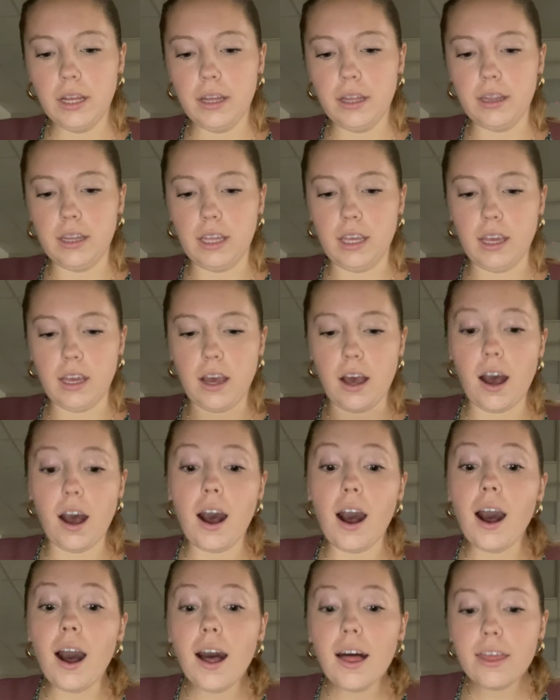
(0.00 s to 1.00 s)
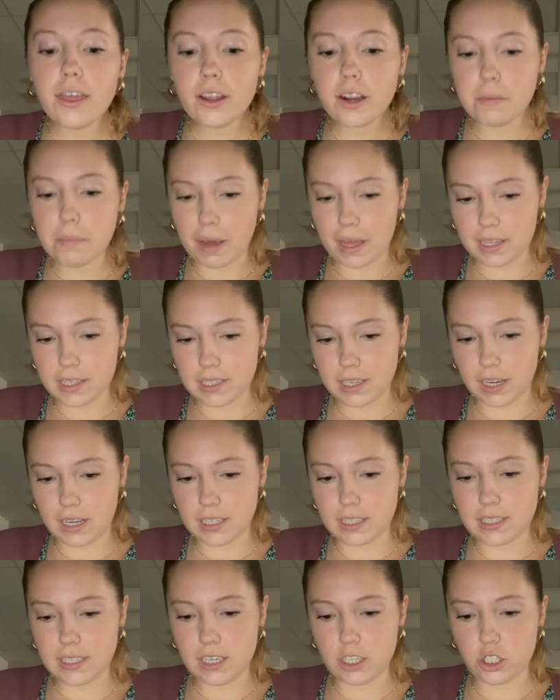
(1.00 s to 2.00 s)
the other math
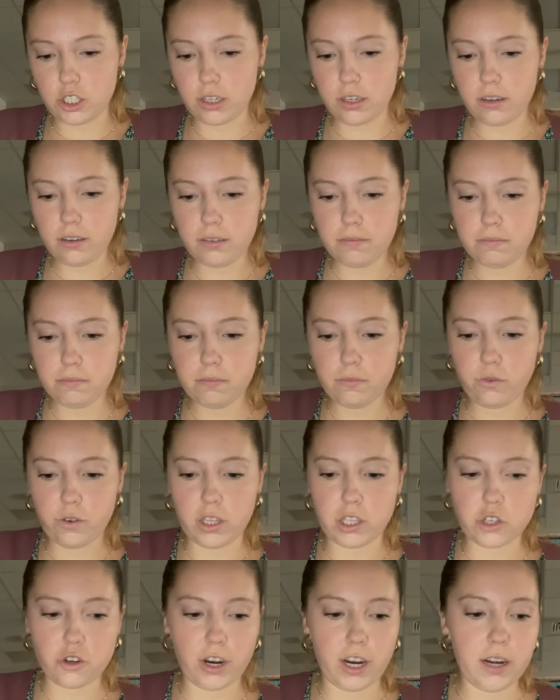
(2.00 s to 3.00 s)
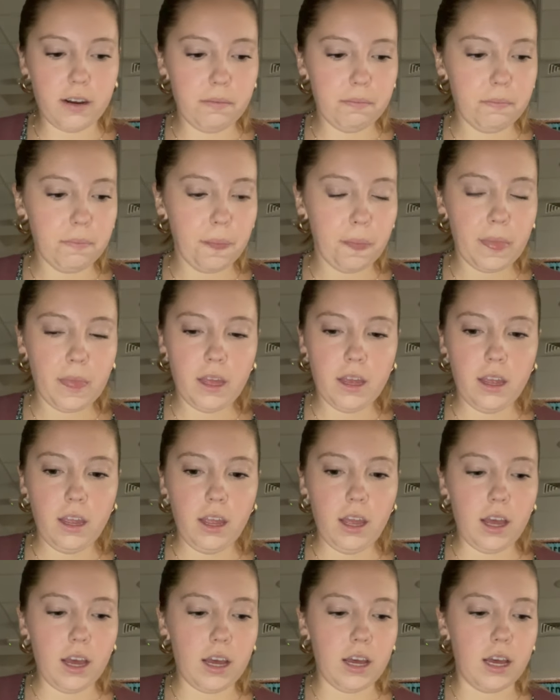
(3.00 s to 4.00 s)
science teacher for this grade
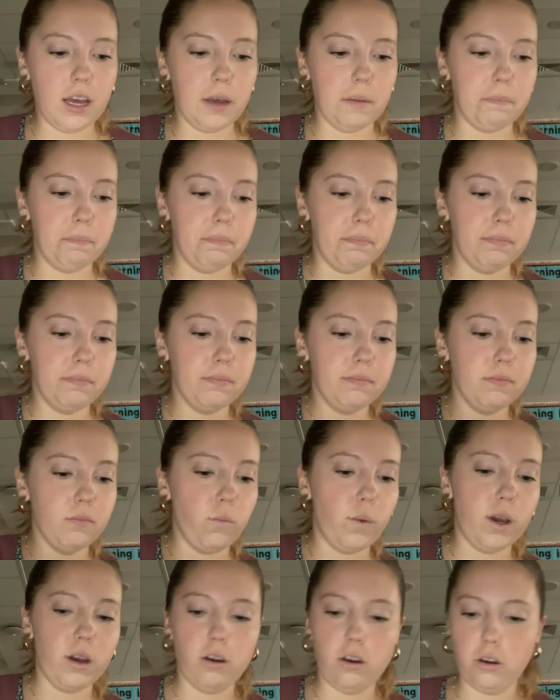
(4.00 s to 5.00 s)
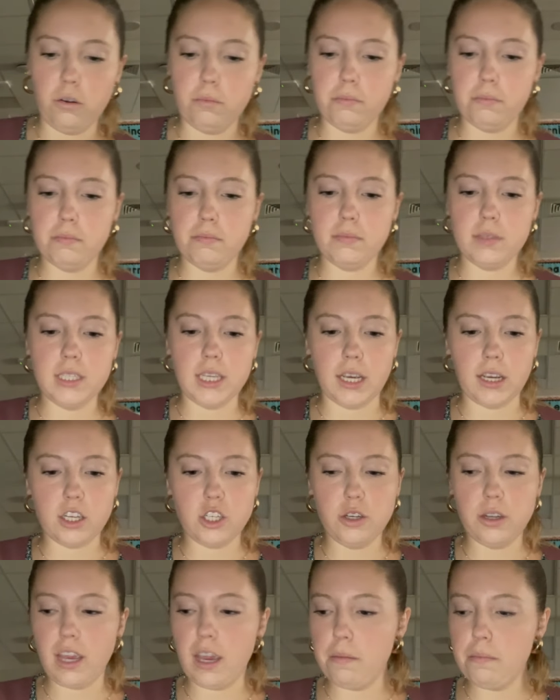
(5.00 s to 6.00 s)
um went home sick.
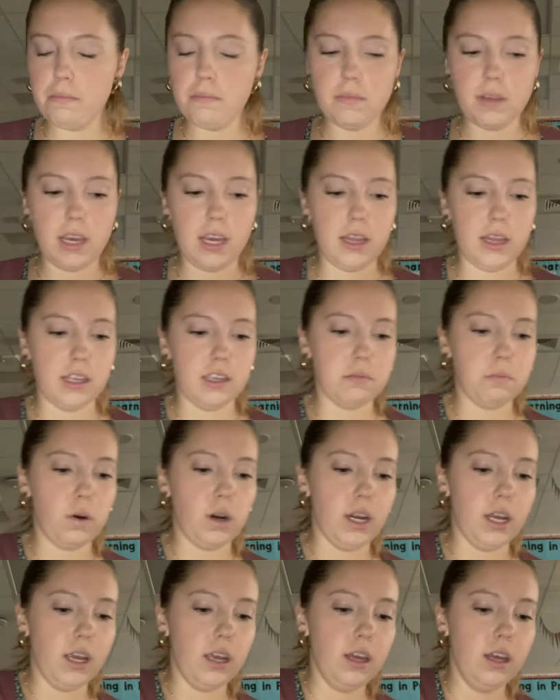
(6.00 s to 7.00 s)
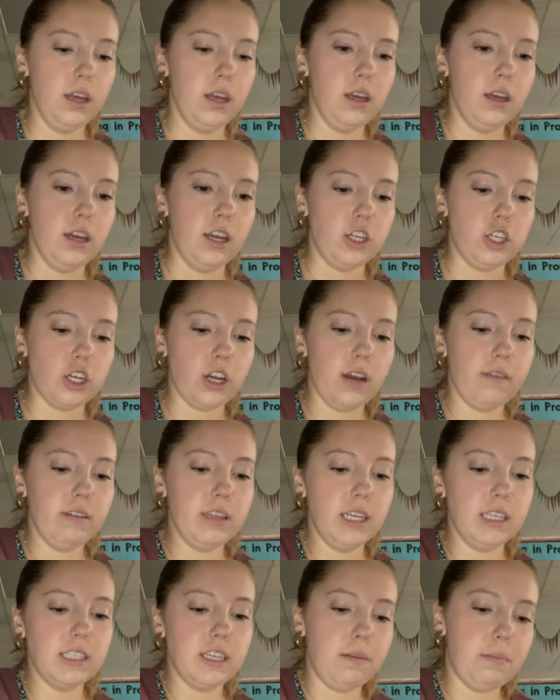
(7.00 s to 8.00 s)
She came in this morning and she got
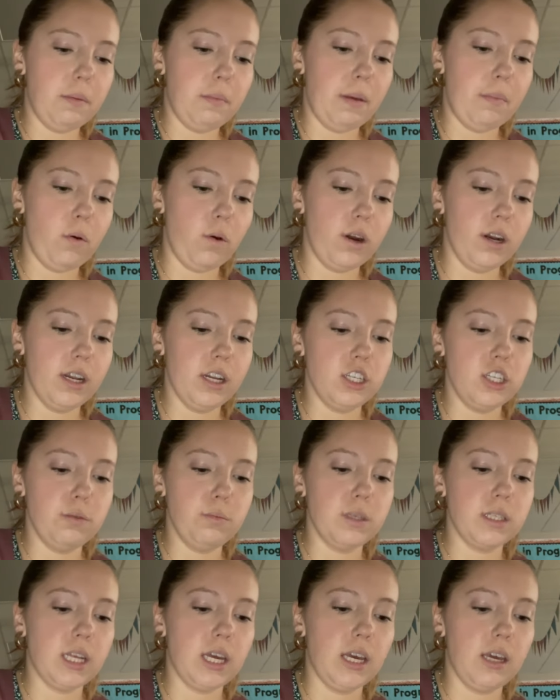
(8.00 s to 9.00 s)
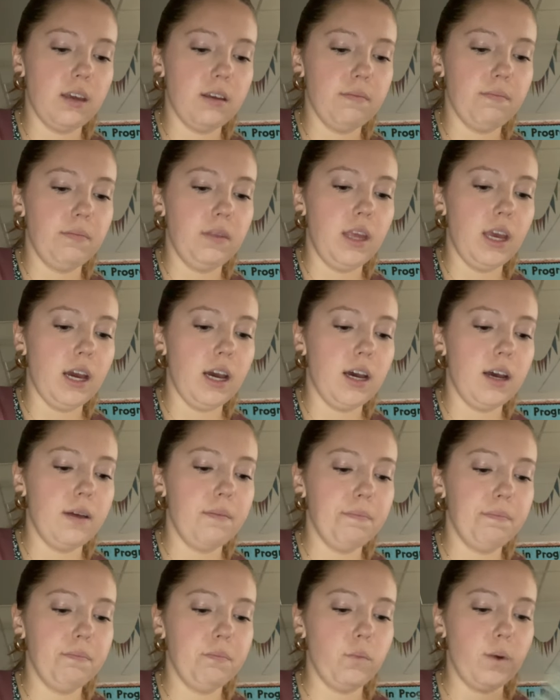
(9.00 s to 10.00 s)
everything set up on my board, and she was like, yeah,
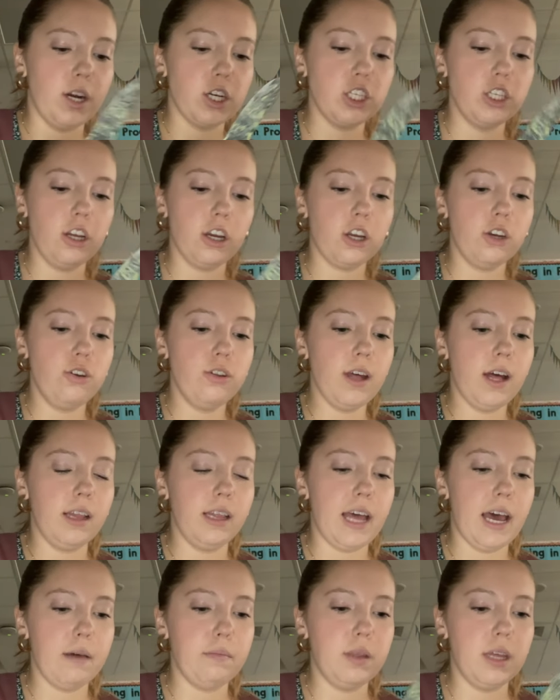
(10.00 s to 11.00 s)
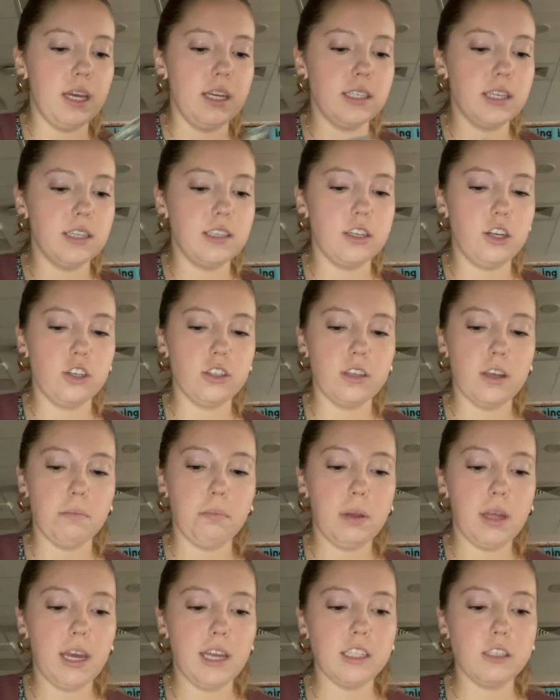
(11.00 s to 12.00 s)
we're actually not gonna do that lab that it says in your sub
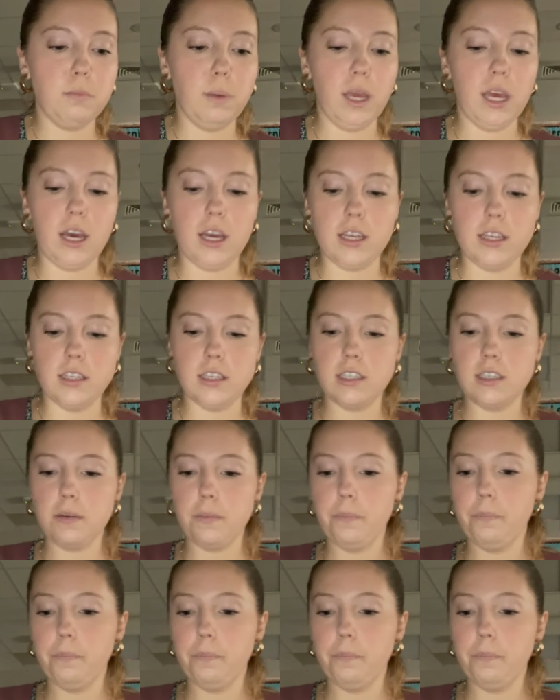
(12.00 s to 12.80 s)
plans because